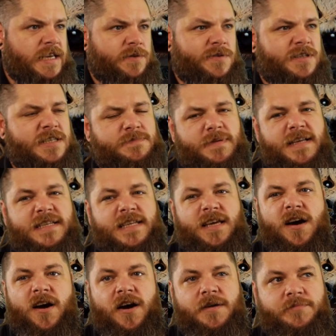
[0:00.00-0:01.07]
which is basically
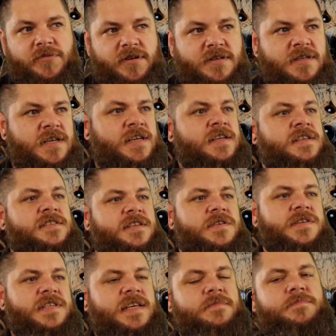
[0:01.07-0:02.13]
hybrid. So
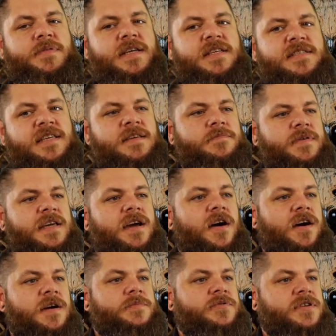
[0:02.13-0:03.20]
it's a BCB
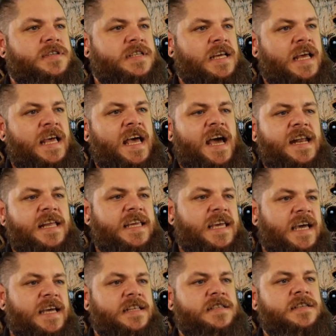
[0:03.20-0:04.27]
hybrid, and
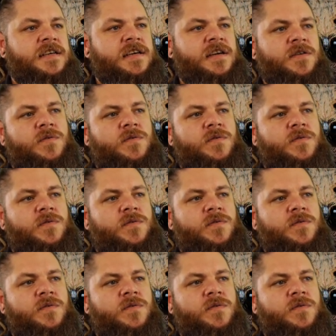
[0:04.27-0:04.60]
again,